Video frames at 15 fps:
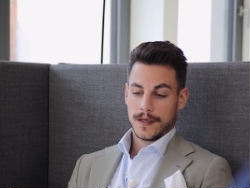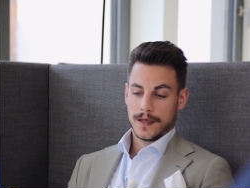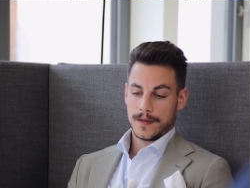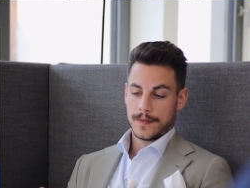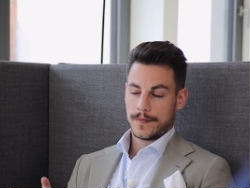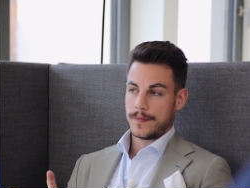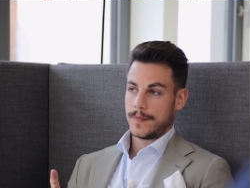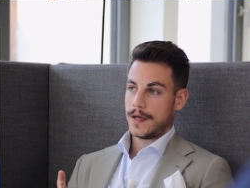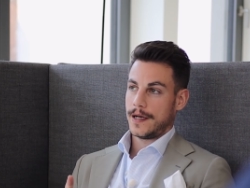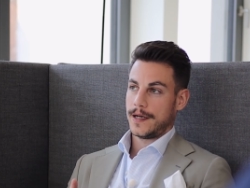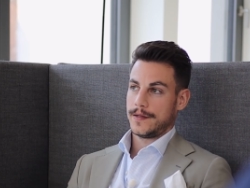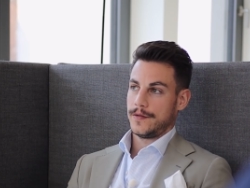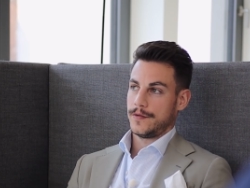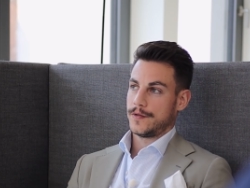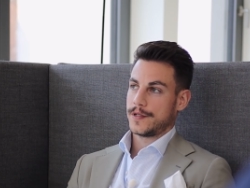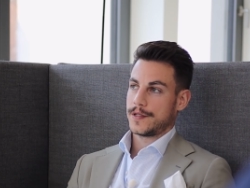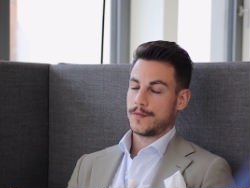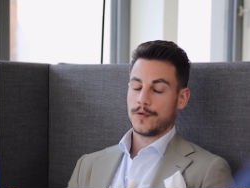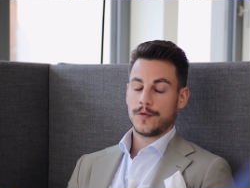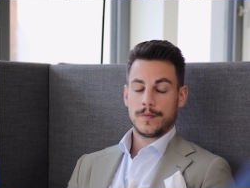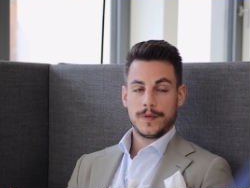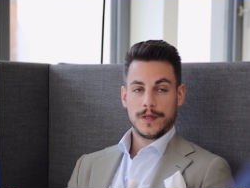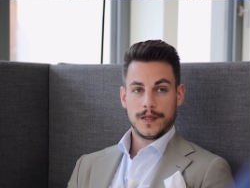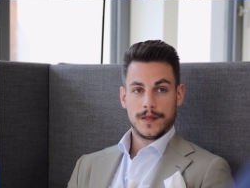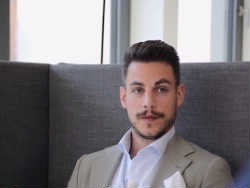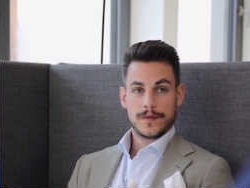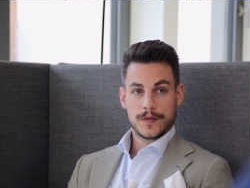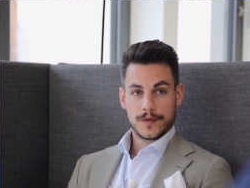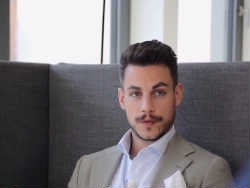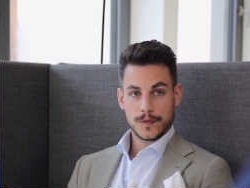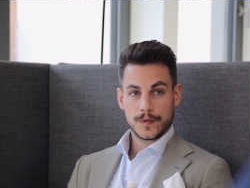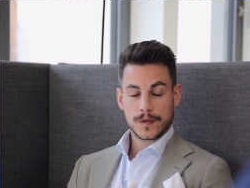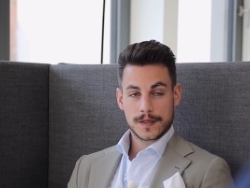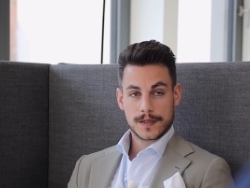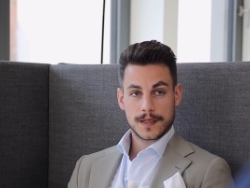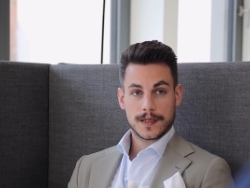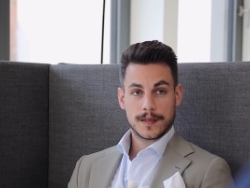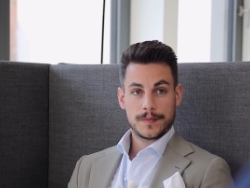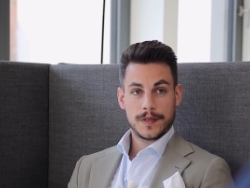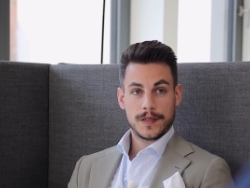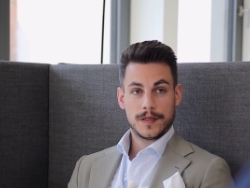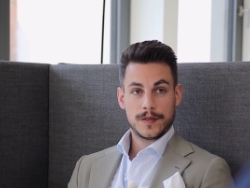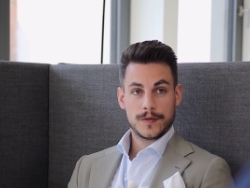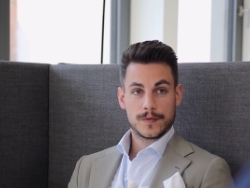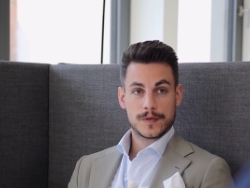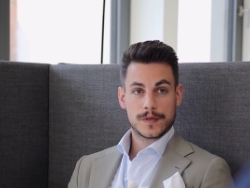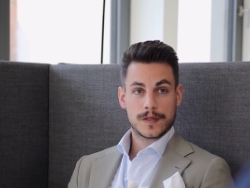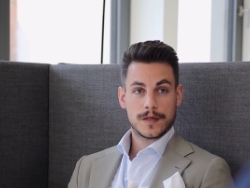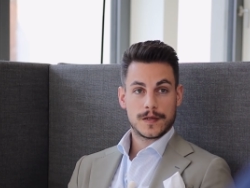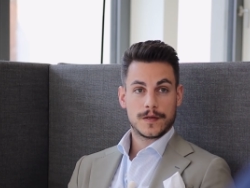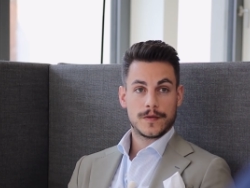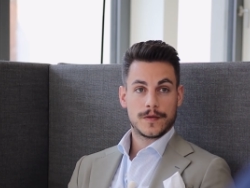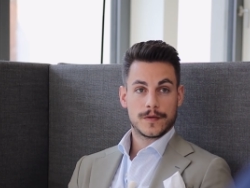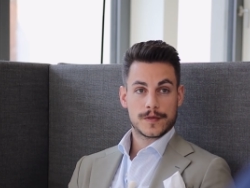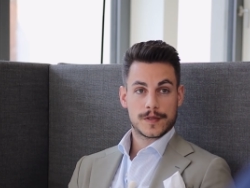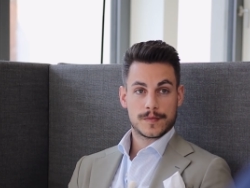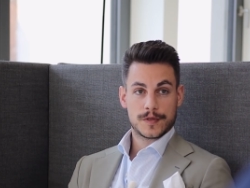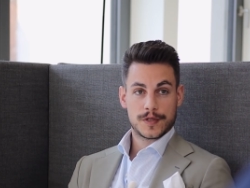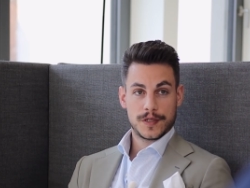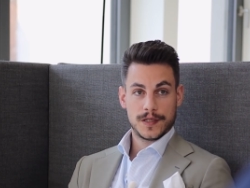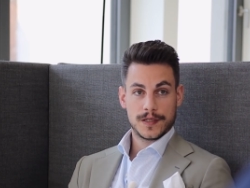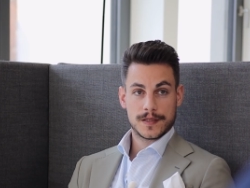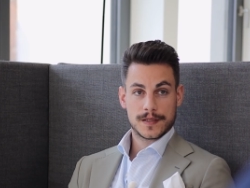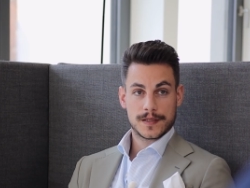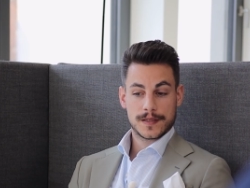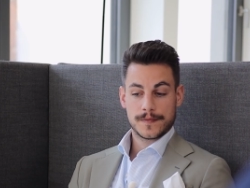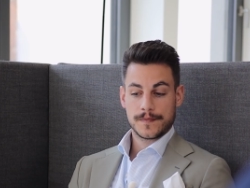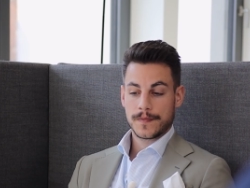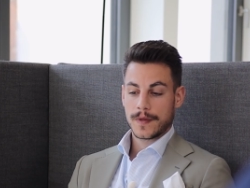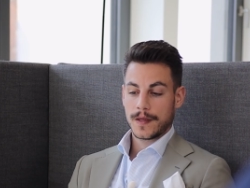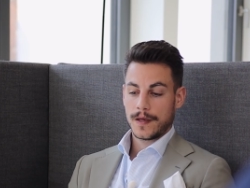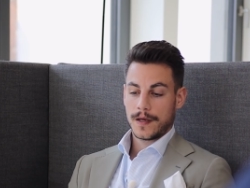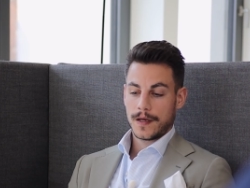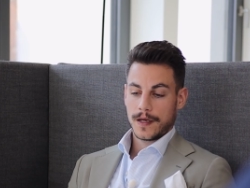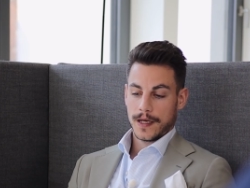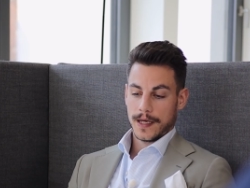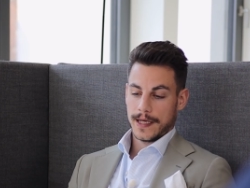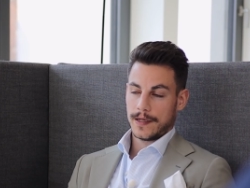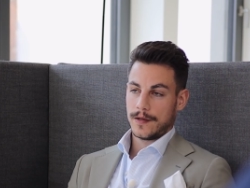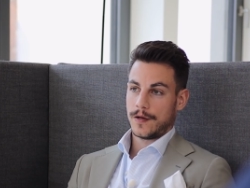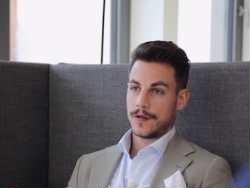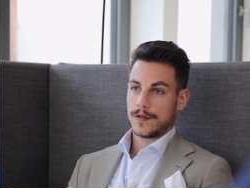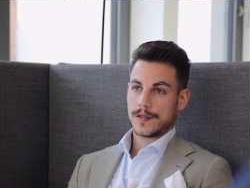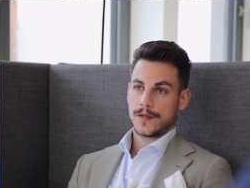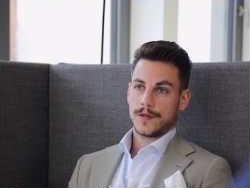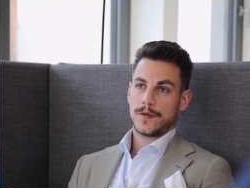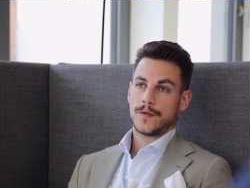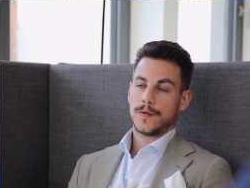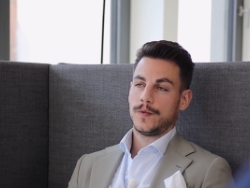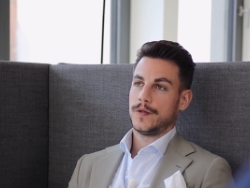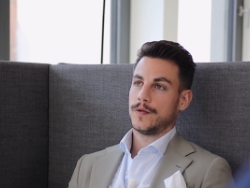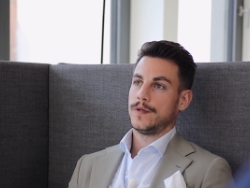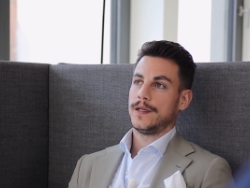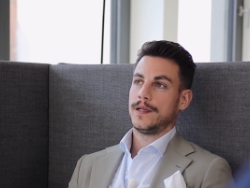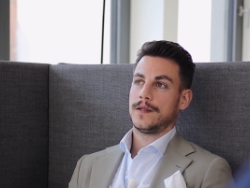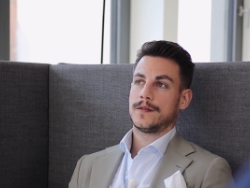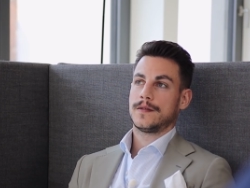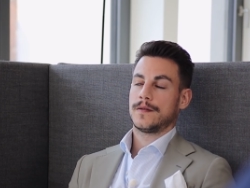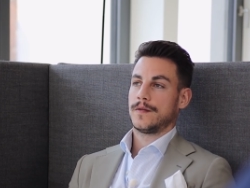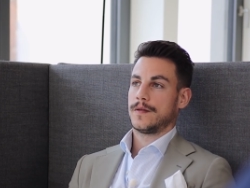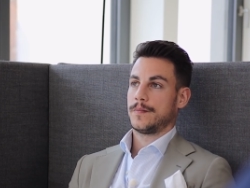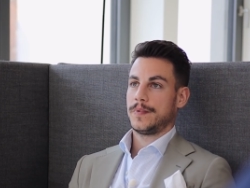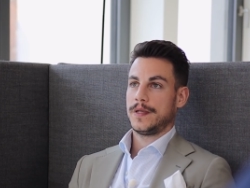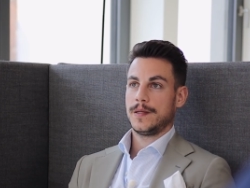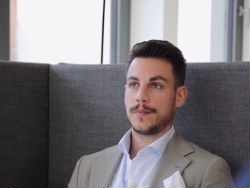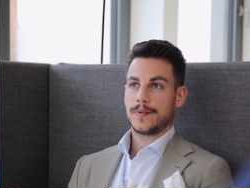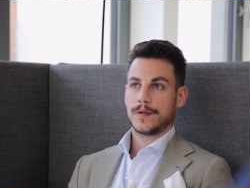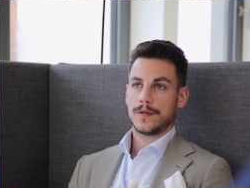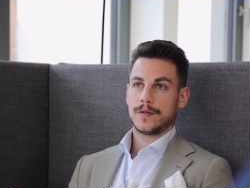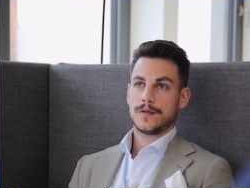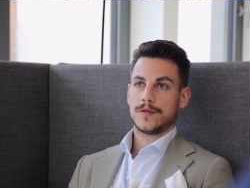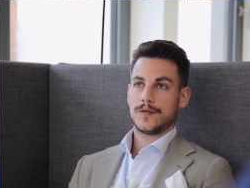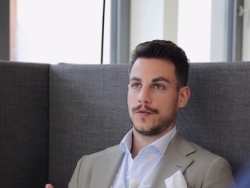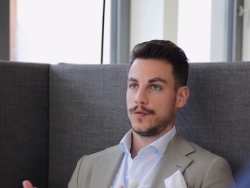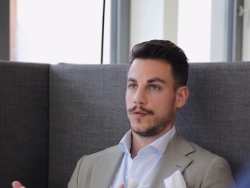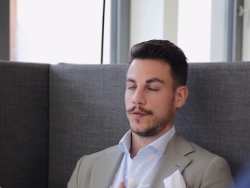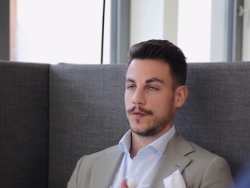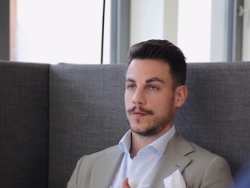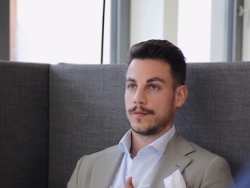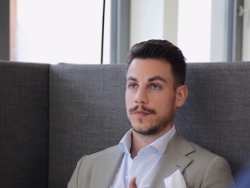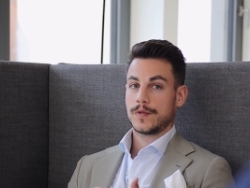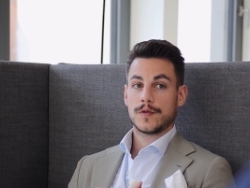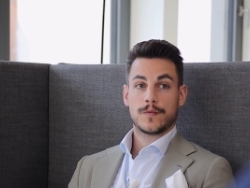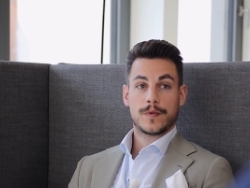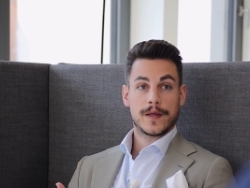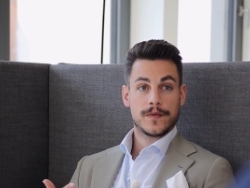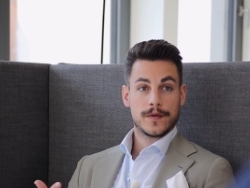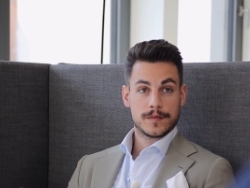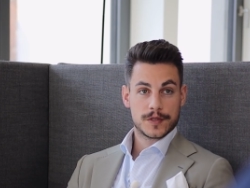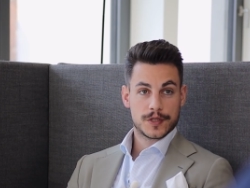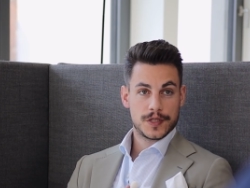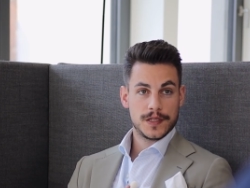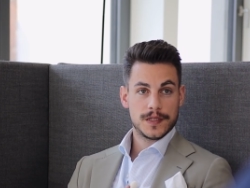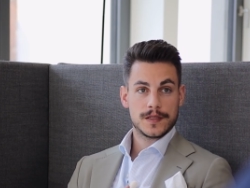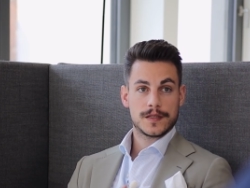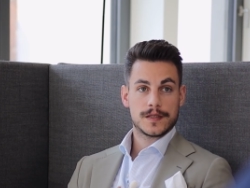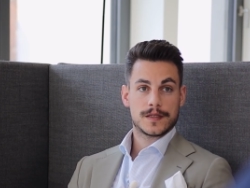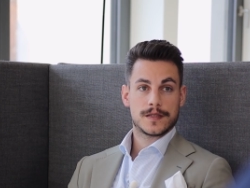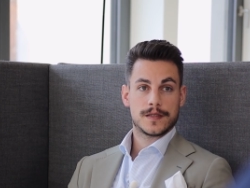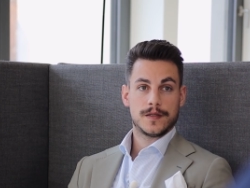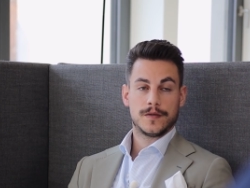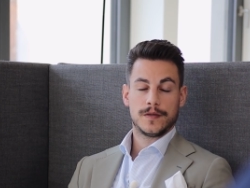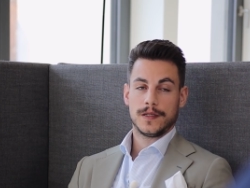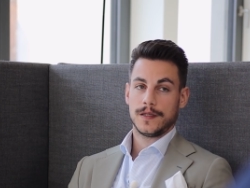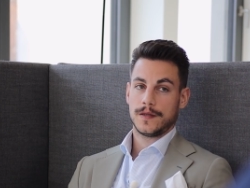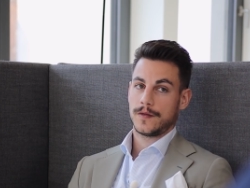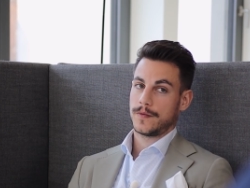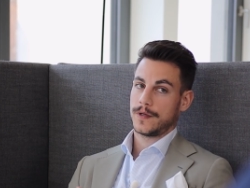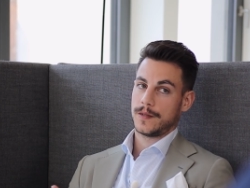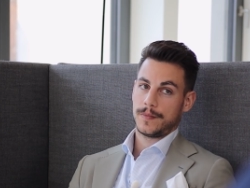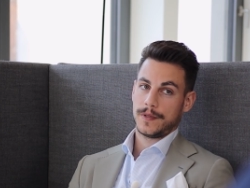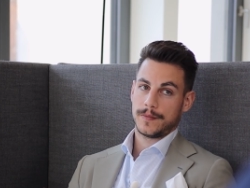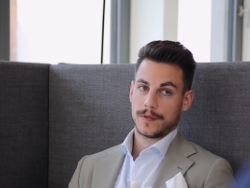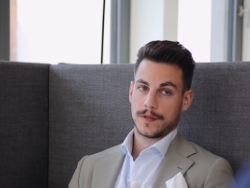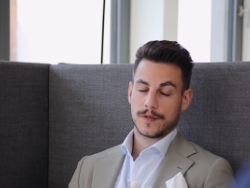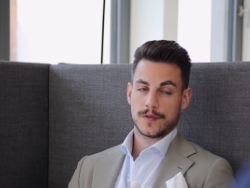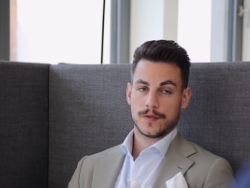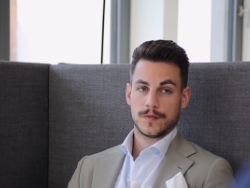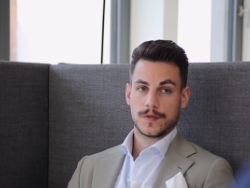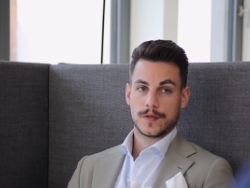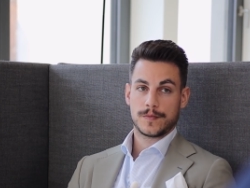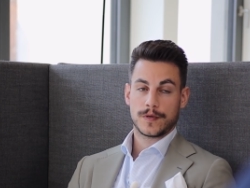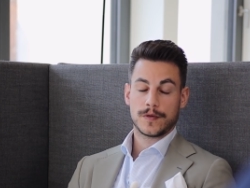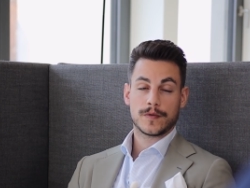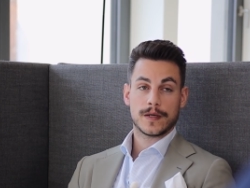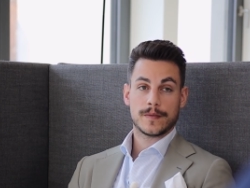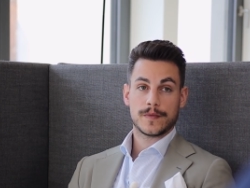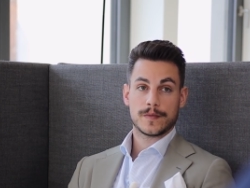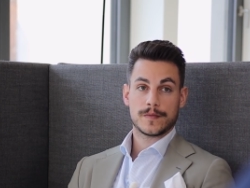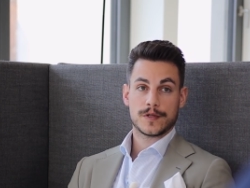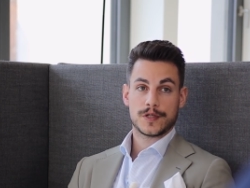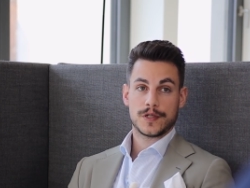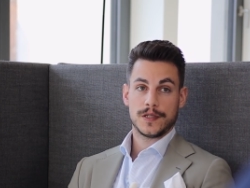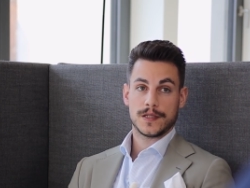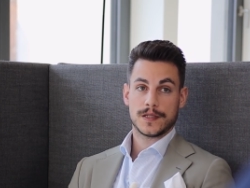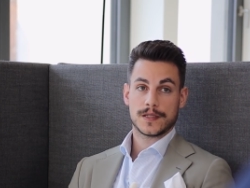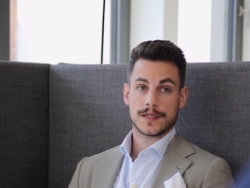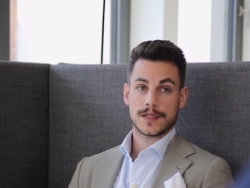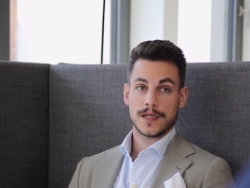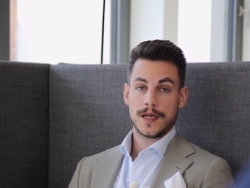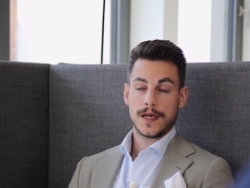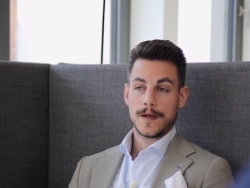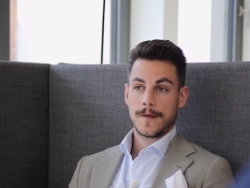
um, others would be the tools that are being used on those machines. And also you need the people to, to run the machines, you need the right people to, to program the machines,